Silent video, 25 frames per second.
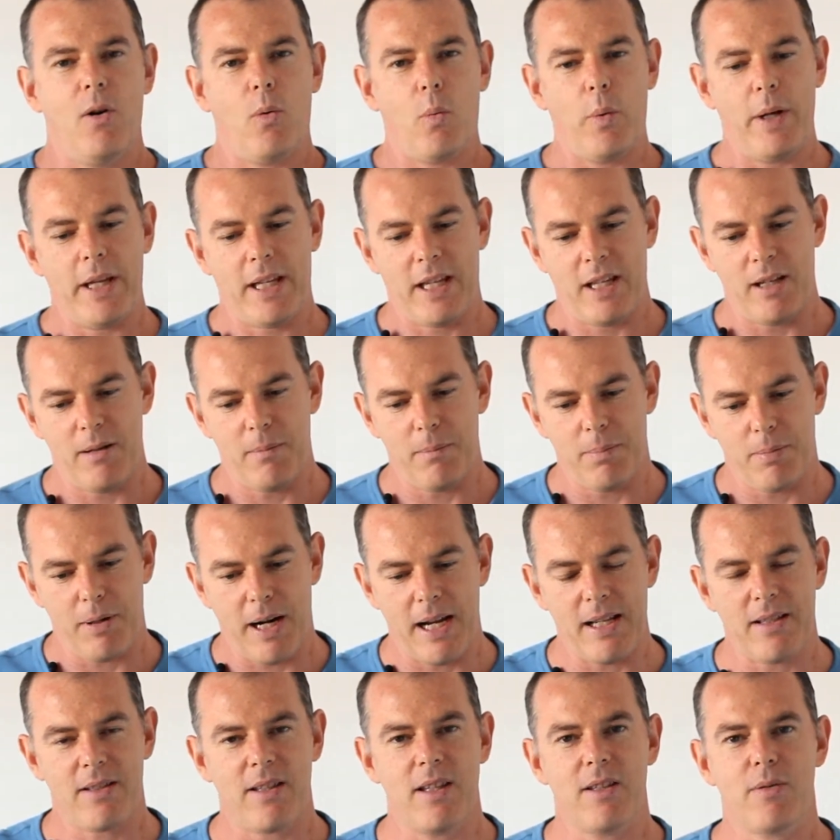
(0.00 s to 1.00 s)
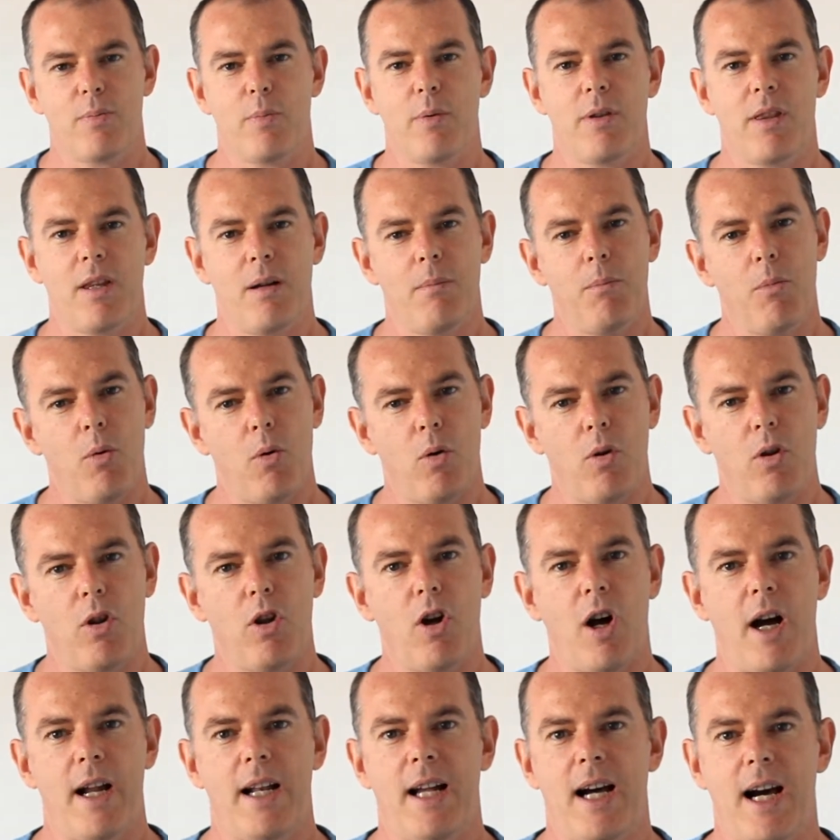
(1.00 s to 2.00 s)
we can embrace this with a more
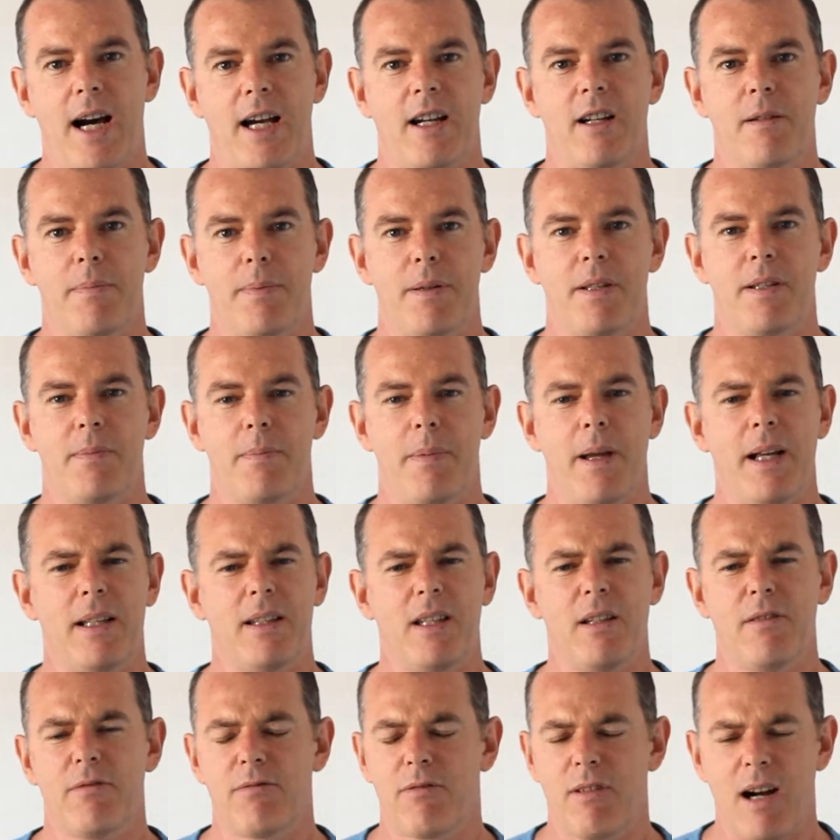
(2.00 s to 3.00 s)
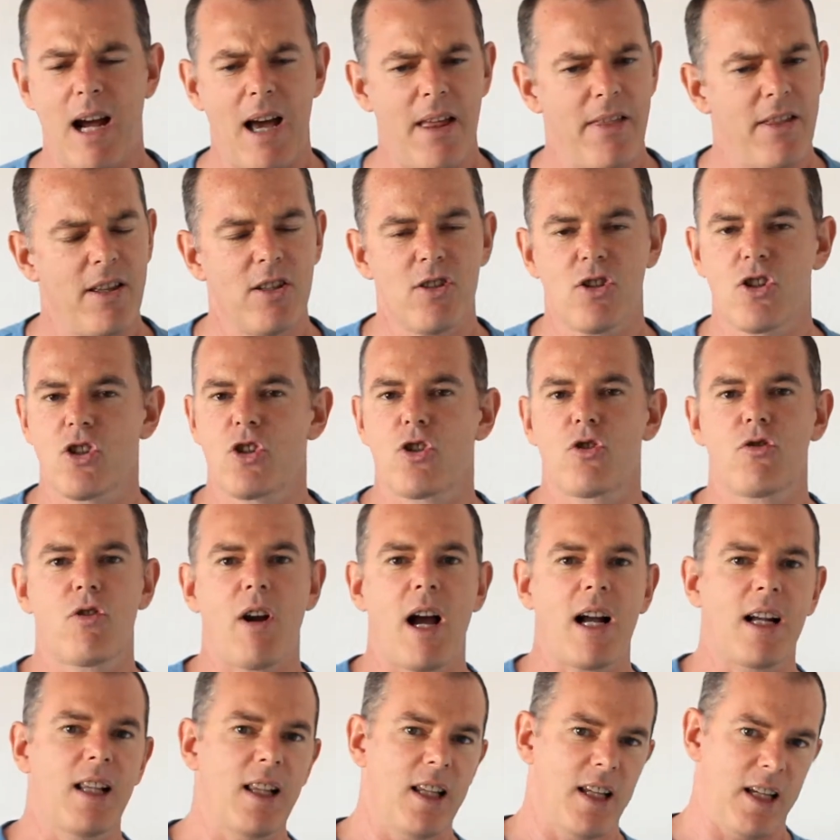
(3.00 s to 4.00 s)
light-hearted perspective rather than
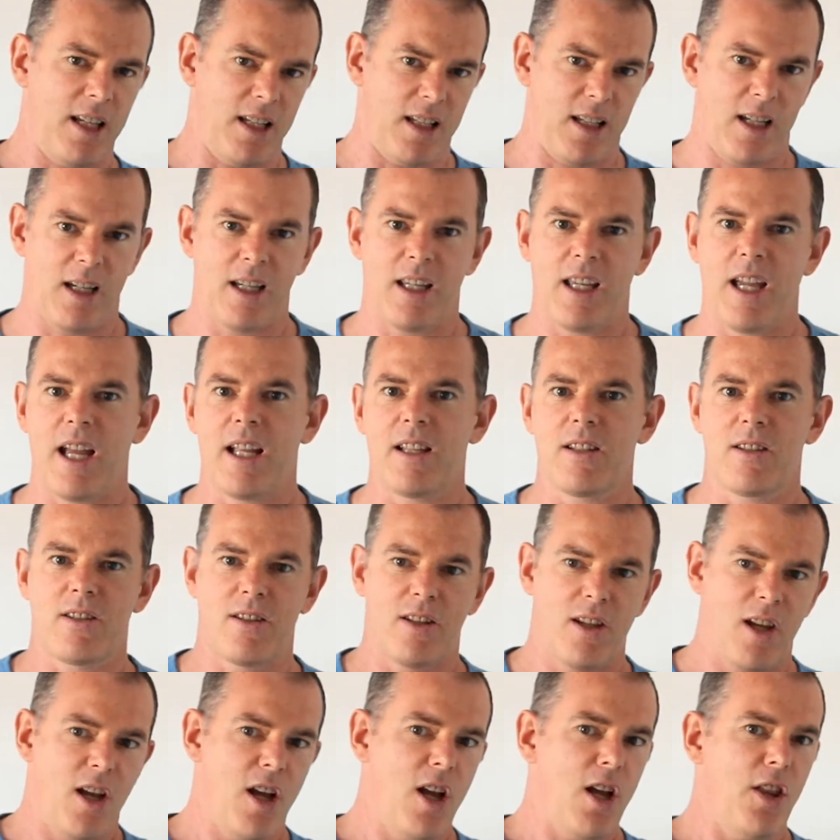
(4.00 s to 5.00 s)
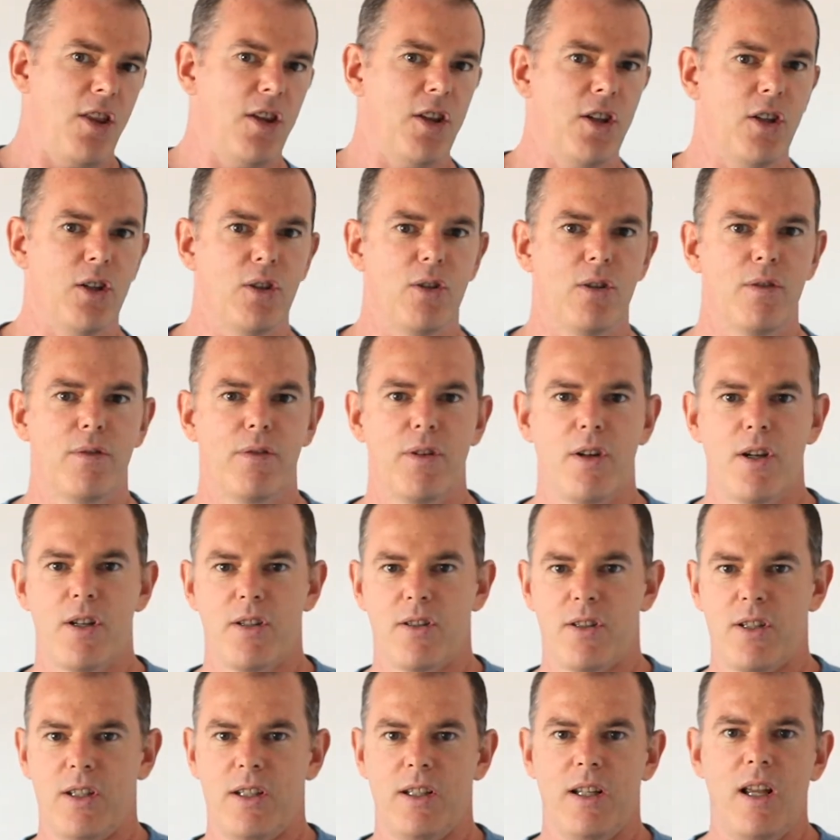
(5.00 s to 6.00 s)
struggling against the
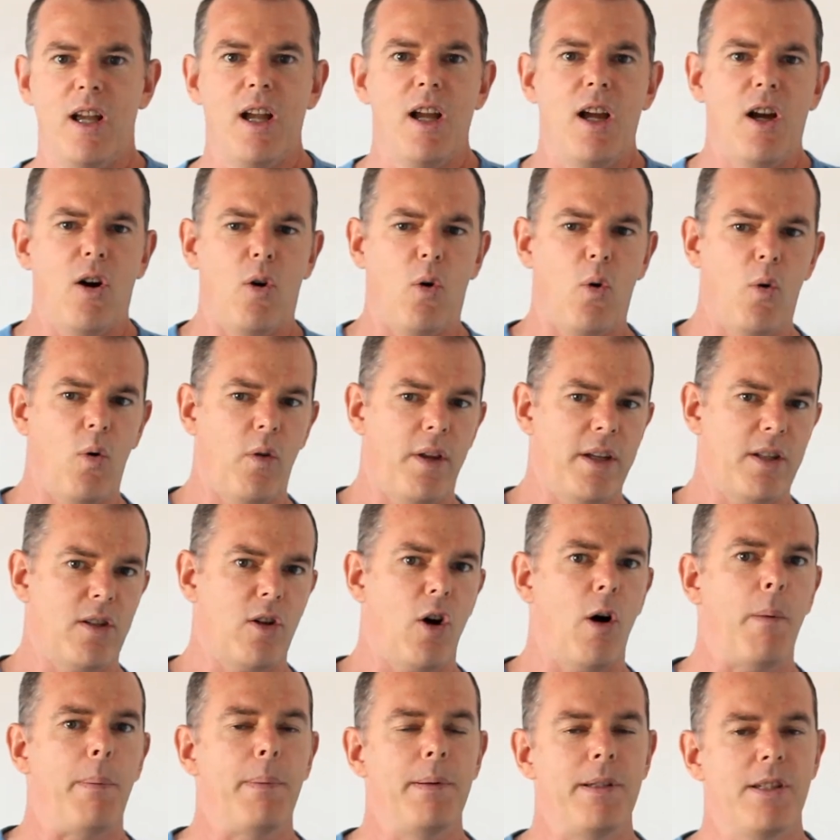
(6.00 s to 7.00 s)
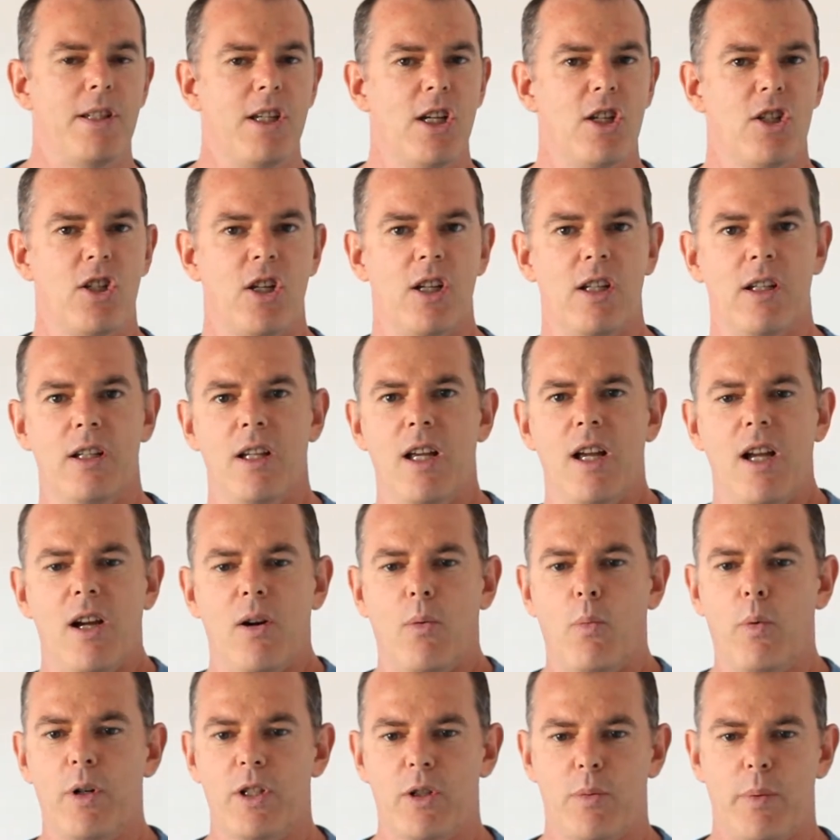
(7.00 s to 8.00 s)
universe and all this opposition,
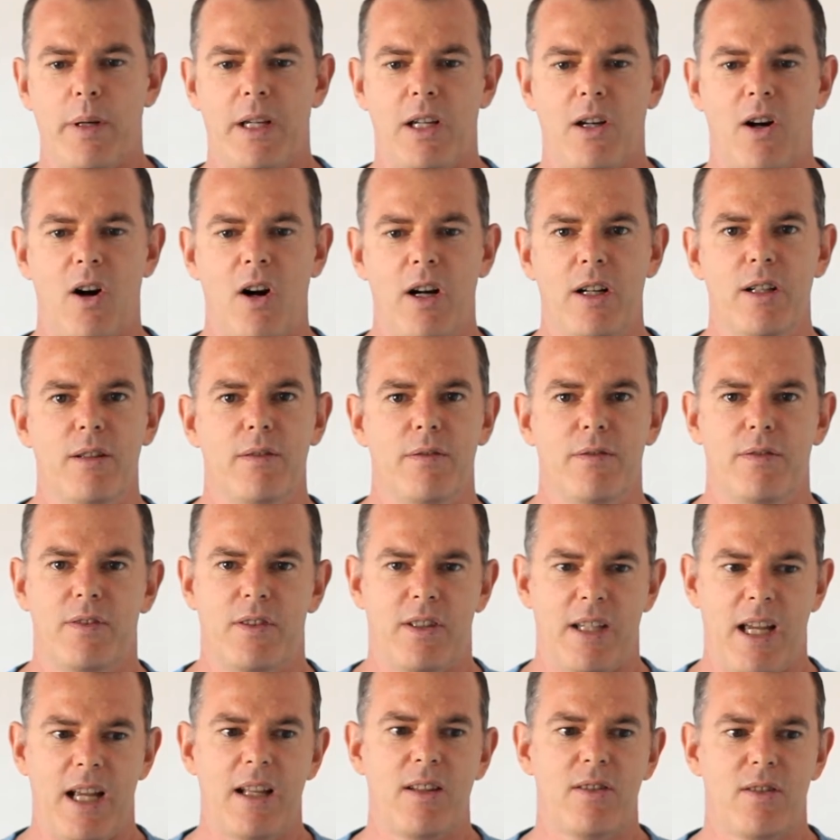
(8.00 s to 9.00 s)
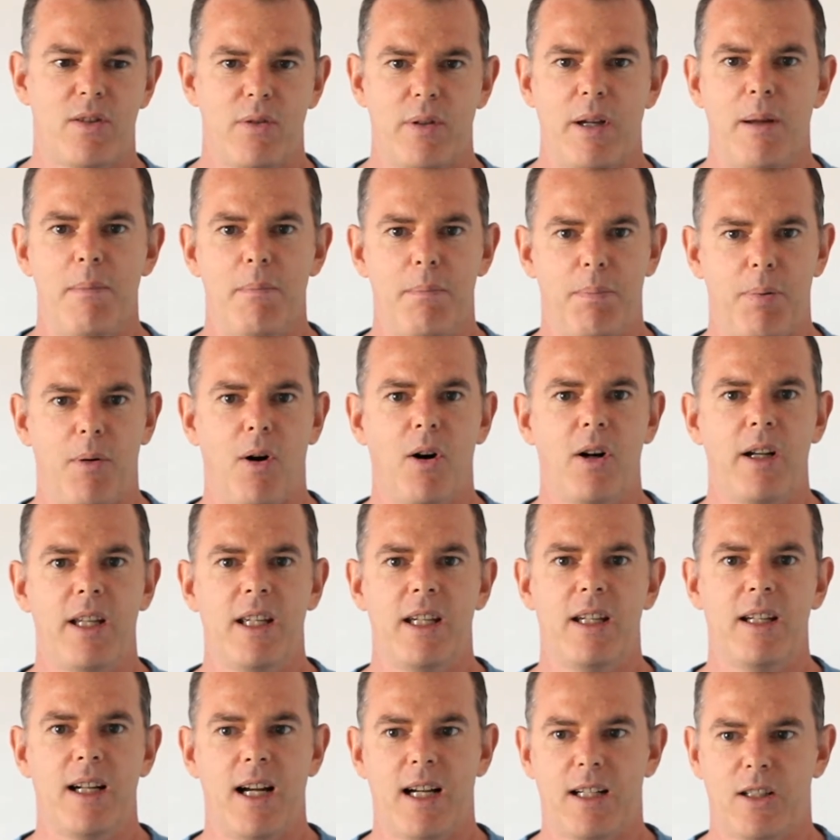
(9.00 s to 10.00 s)
which we kind of tend to
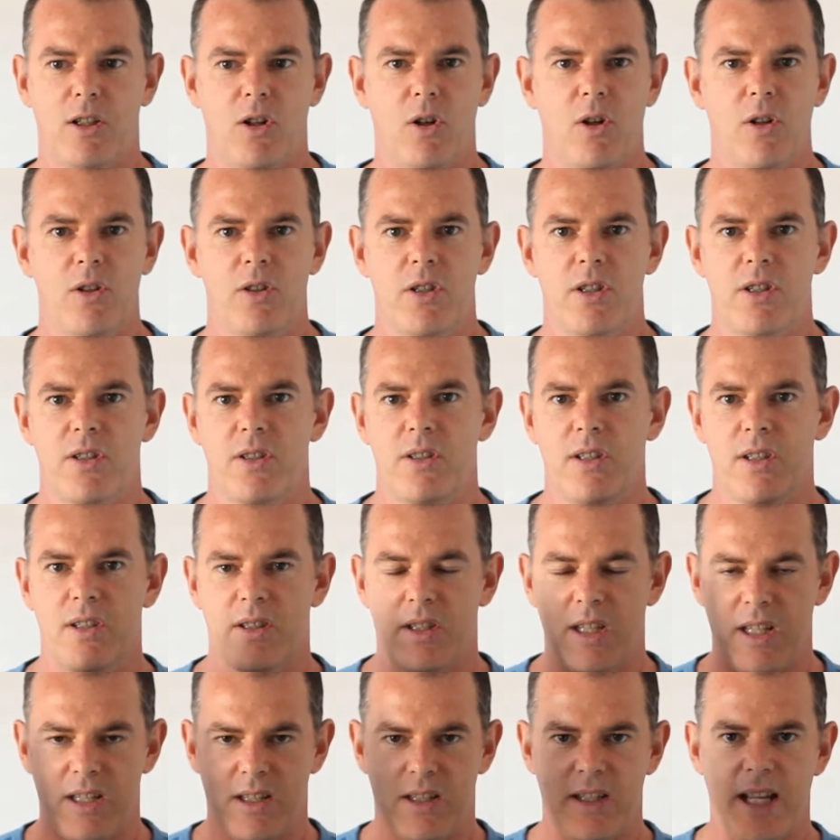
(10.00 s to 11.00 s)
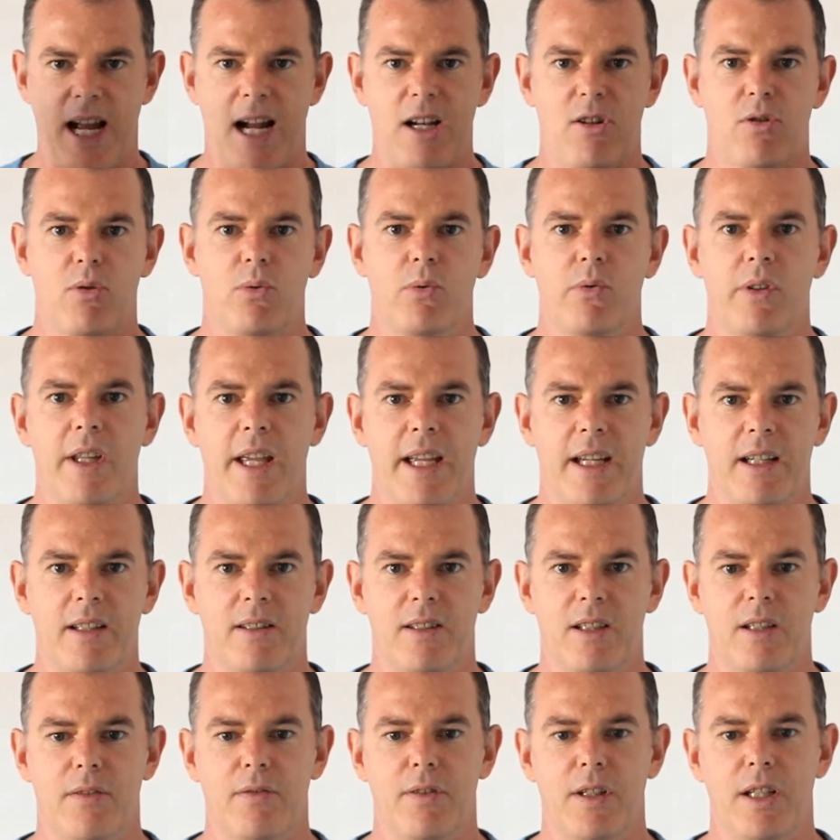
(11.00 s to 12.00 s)
embody in our consciousness, this natural
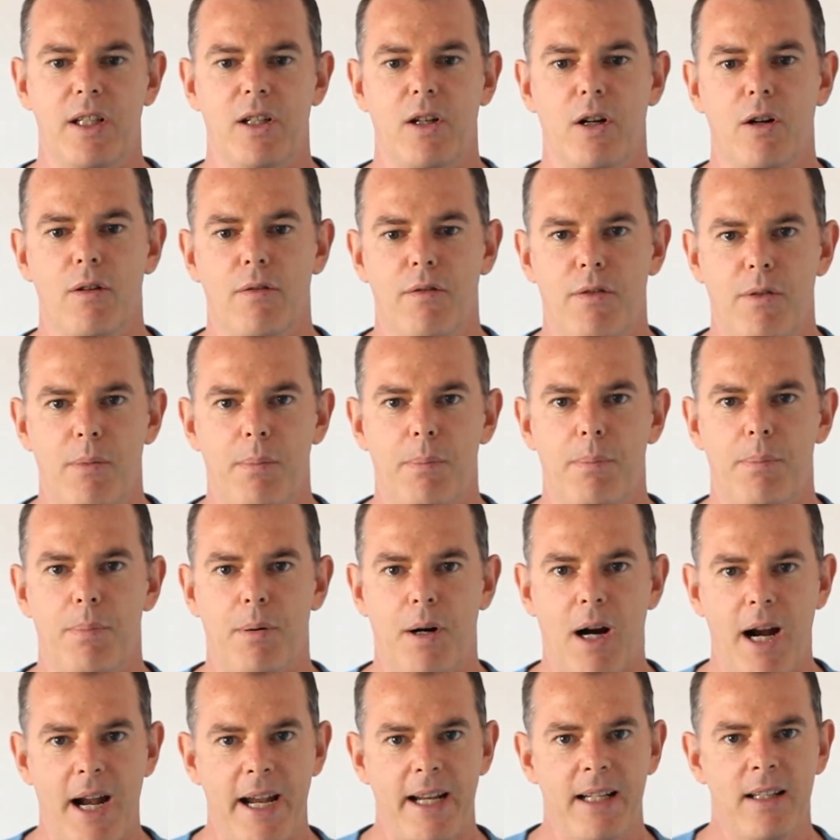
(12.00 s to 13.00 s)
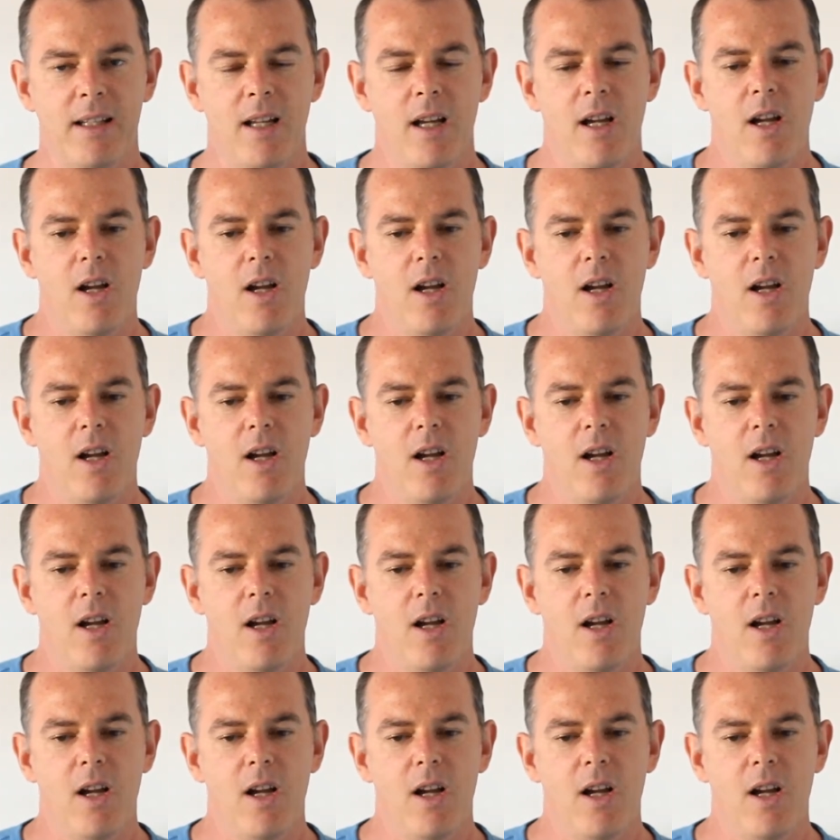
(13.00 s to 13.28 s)
negativity of the brain.